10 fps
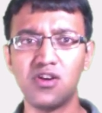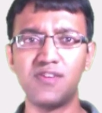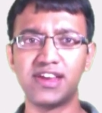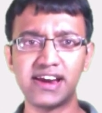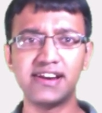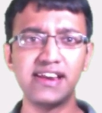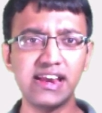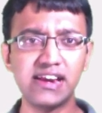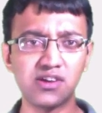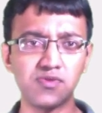When you get a
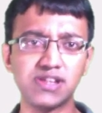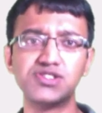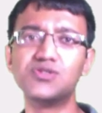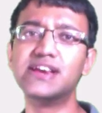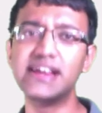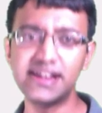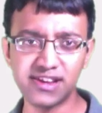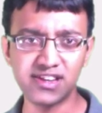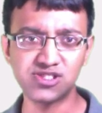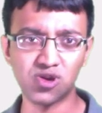delete request, you delete
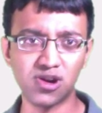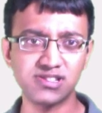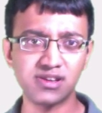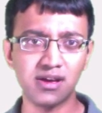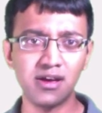the resource